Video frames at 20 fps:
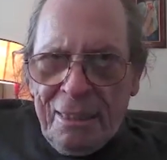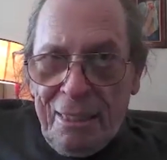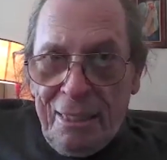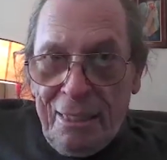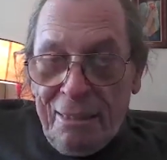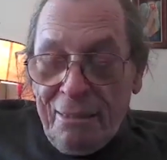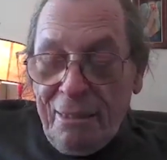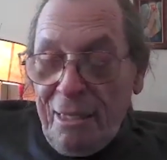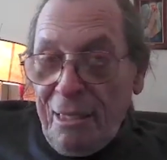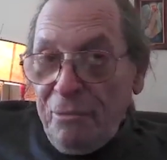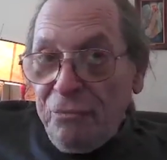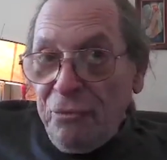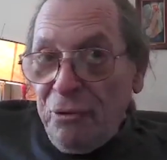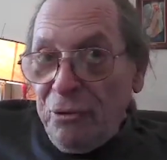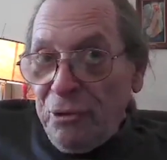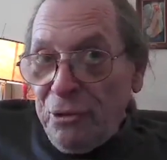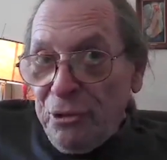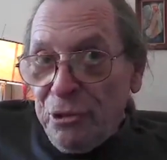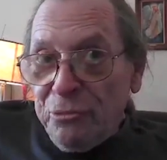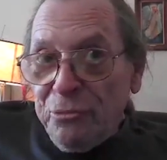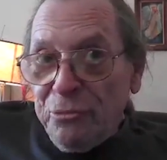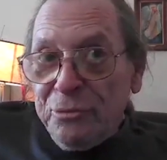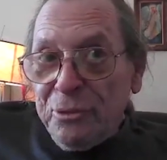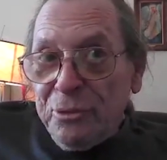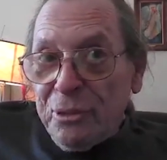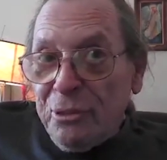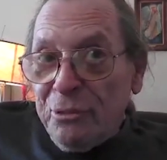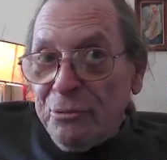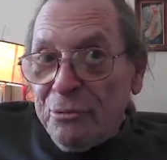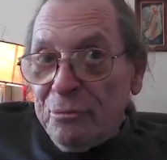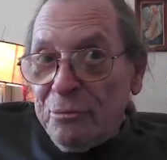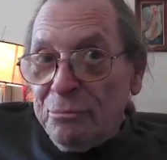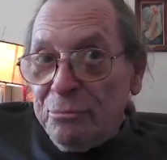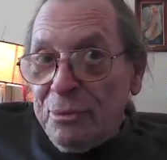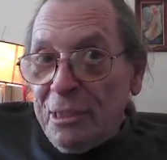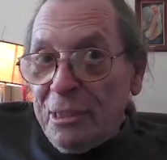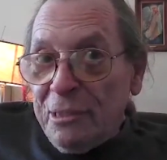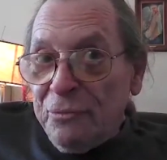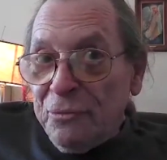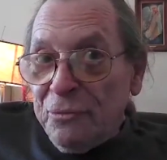And half the year when you go to
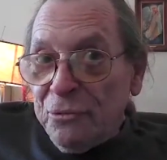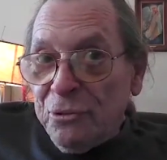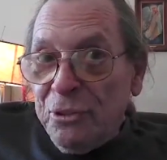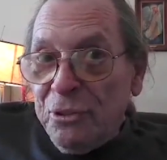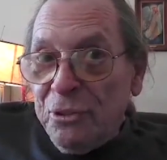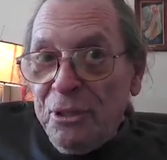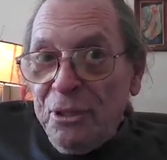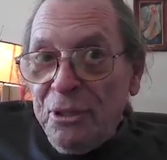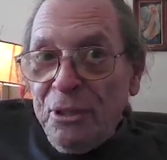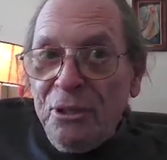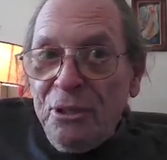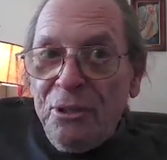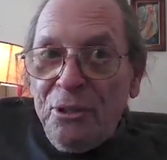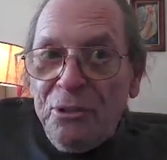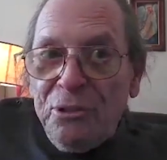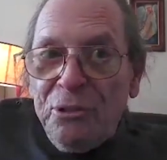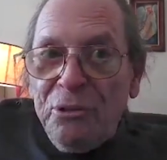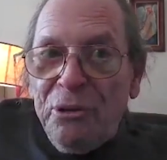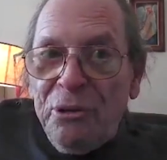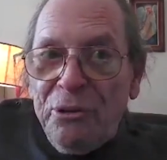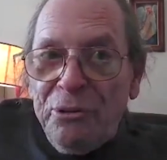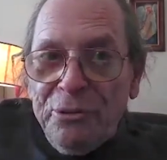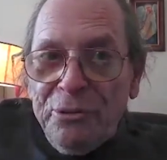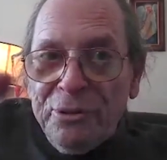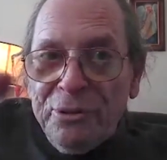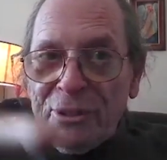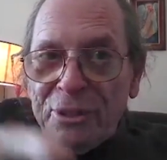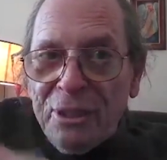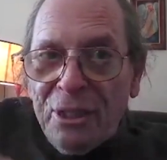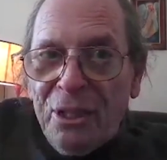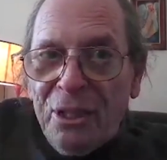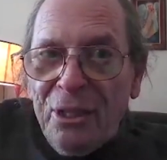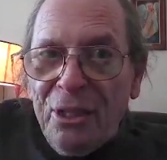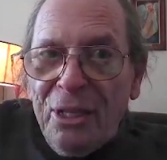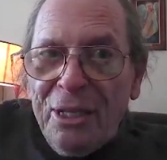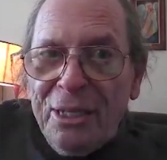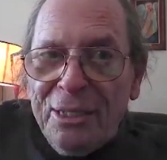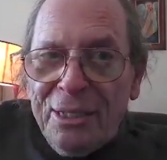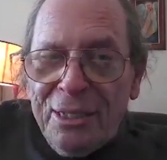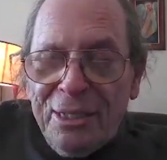breakfast, you are in a
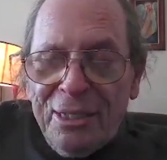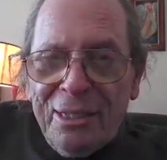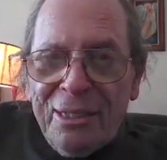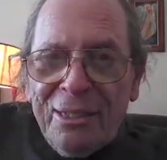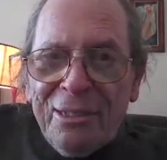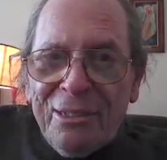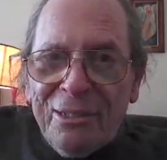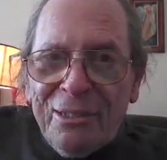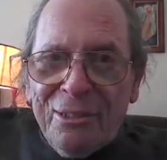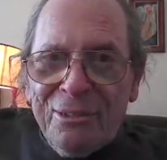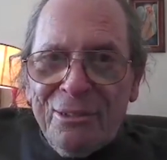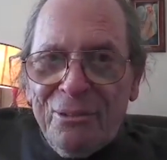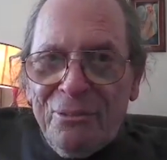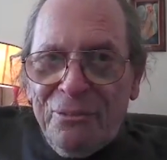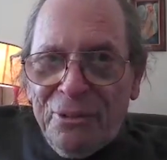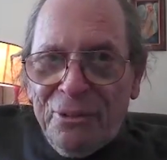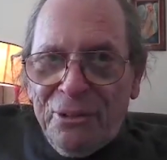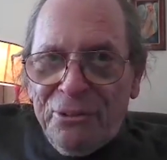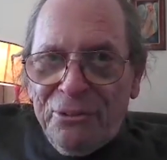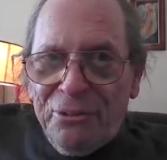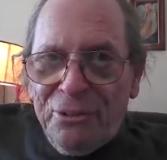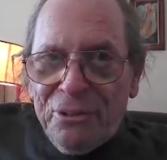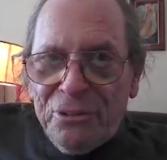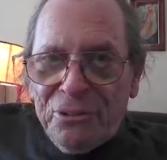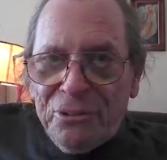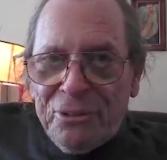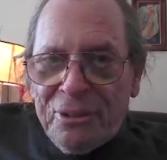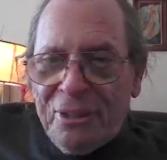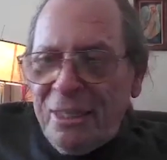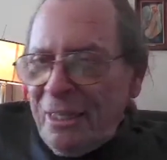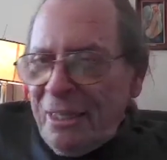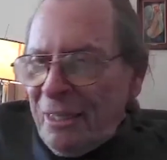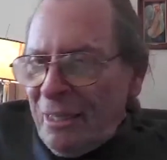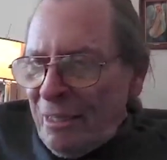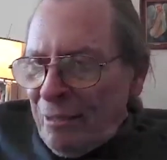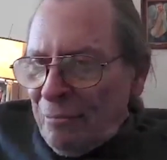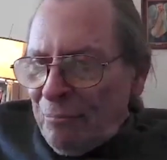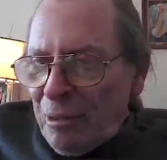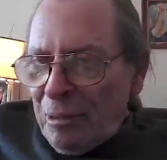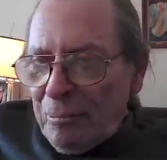declining configuration.
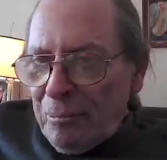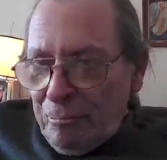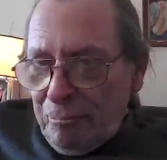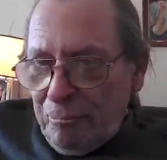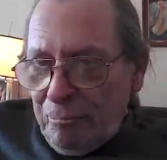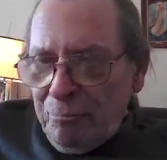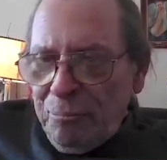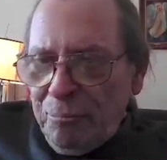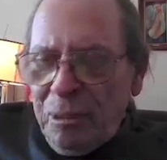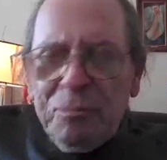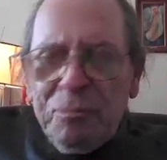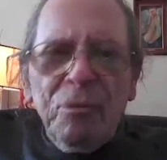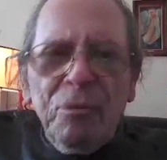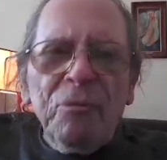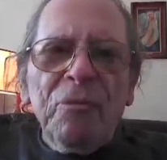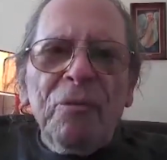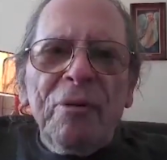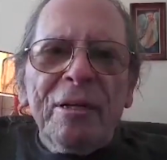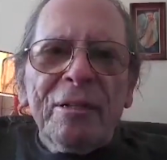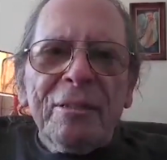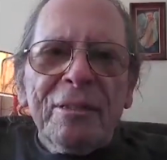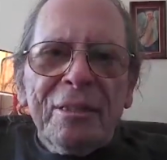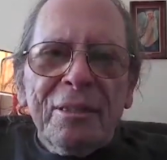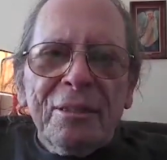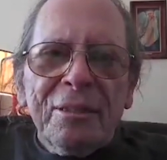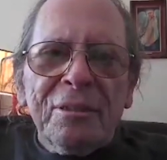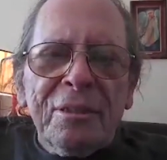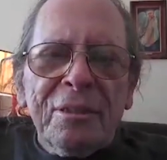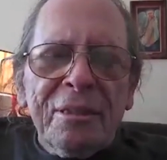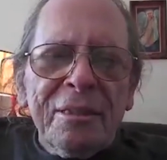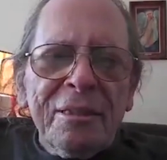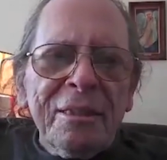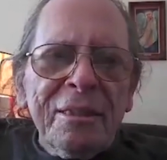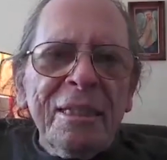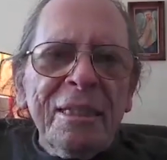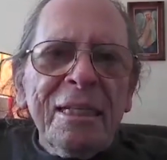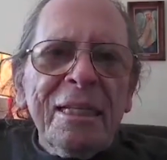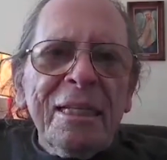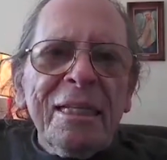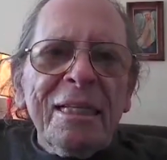People find this
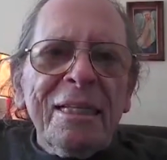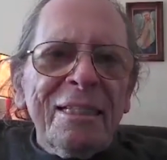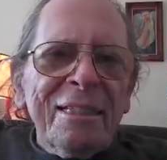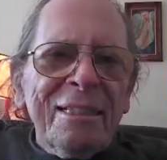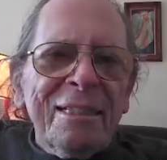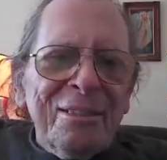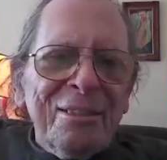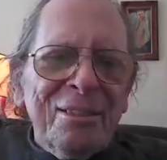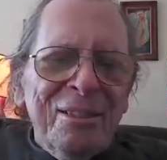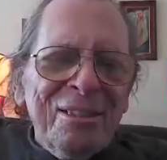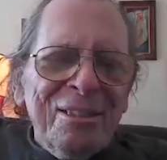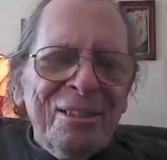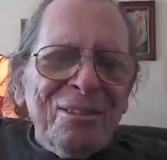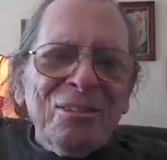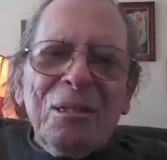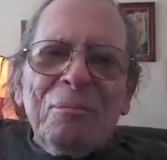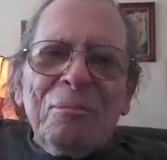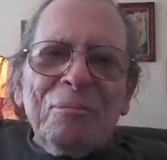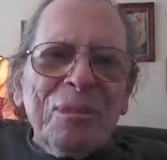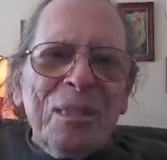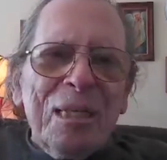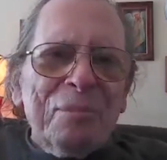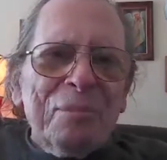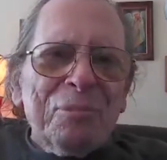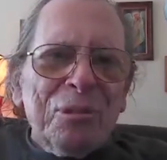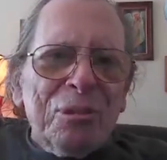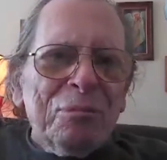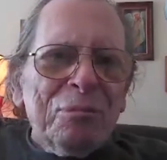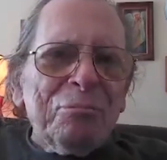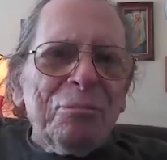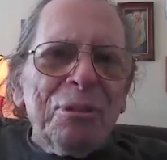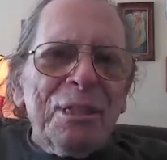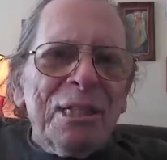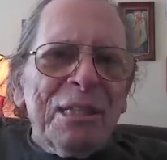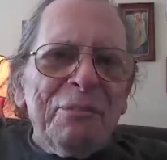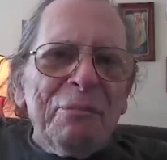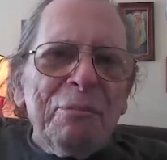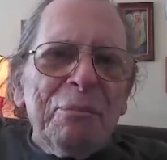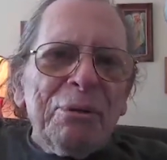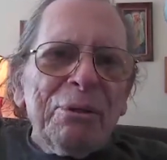sometimes
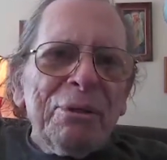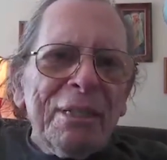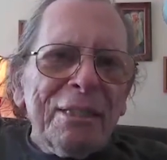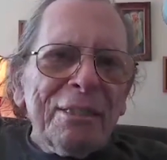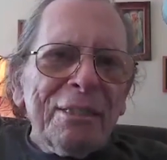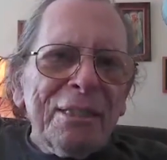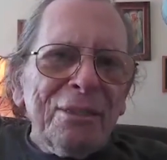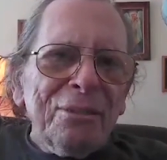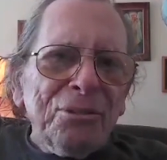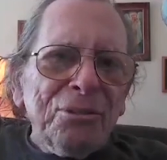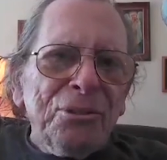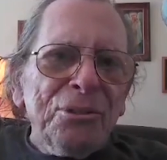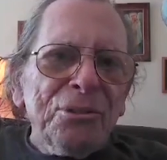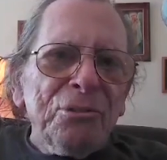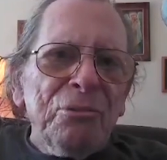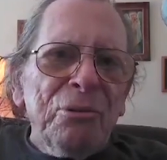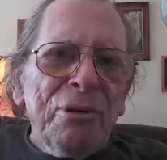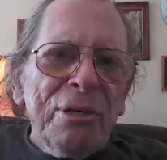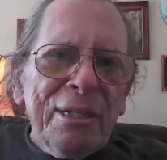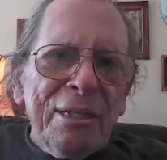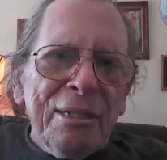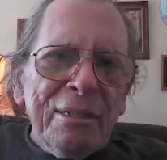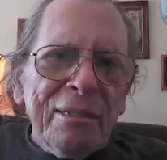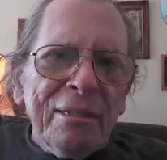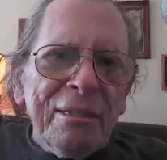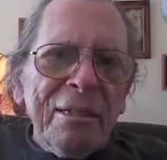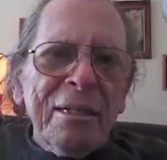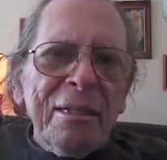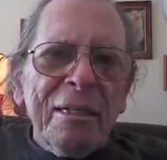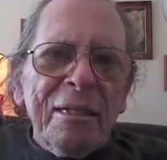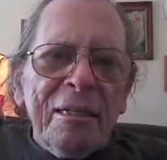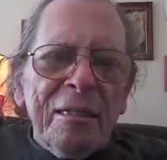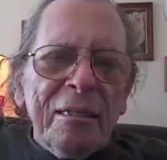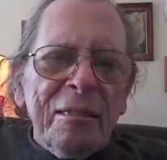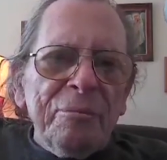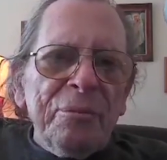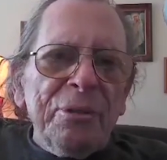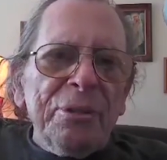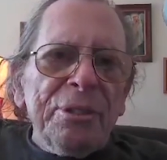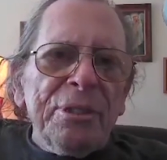unbelievable and they'll turn away.
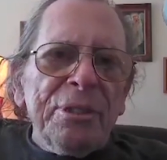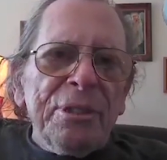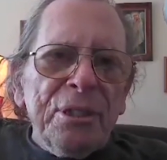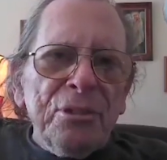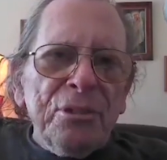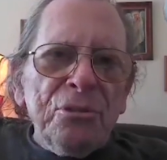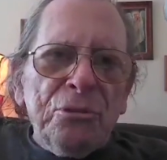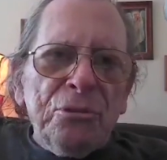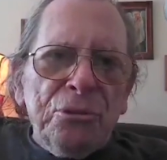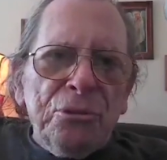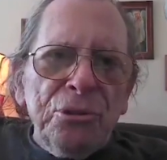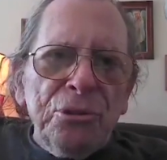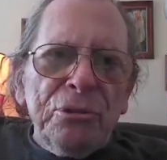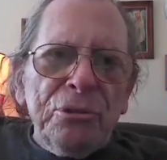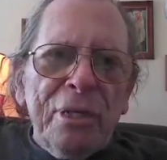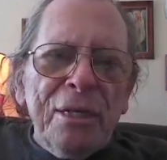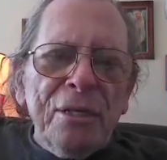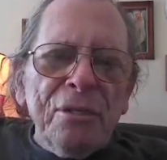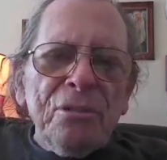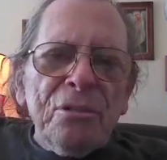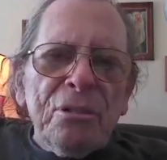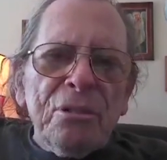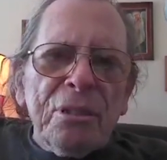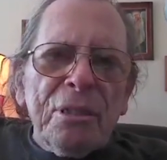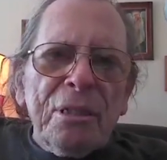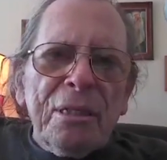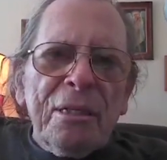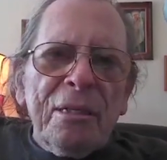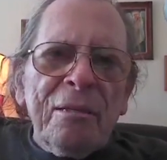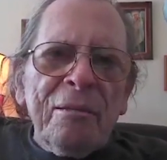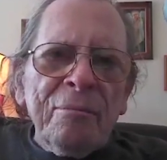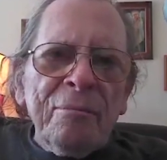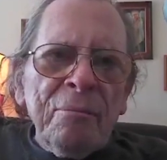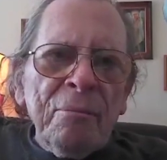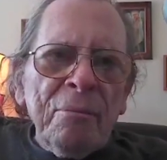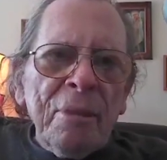But it is true, as the